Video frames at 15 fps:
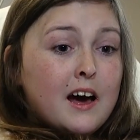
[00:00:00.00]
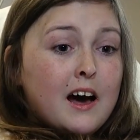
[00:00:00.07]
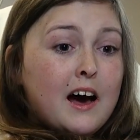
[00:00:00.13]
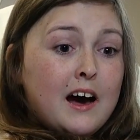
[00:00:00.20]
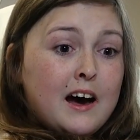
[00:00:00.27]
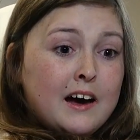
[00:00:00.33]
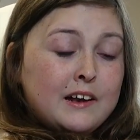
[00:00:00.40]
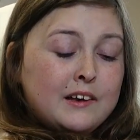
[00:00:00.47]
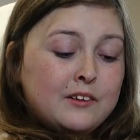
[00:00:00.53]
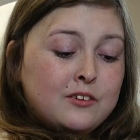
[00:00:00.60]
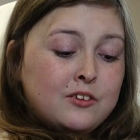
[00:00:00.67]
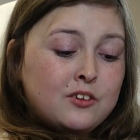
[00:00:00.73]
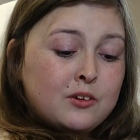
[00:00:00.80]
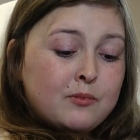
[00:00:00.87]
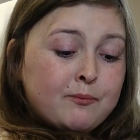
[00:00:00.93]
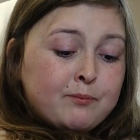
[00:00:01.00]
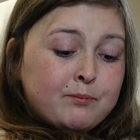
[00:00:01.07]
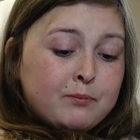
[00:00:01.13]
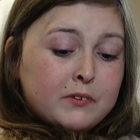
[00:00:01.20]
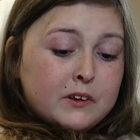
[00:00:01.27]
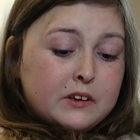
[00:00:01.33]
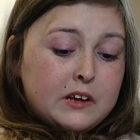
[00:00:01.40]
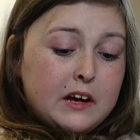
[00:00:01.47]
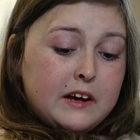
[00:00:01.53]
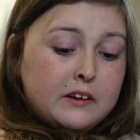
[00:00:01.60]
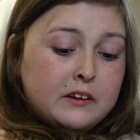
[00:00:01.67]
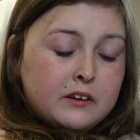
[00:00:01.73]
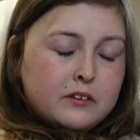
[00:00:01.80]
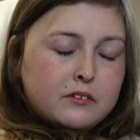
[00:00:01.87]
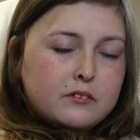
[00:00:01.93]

and then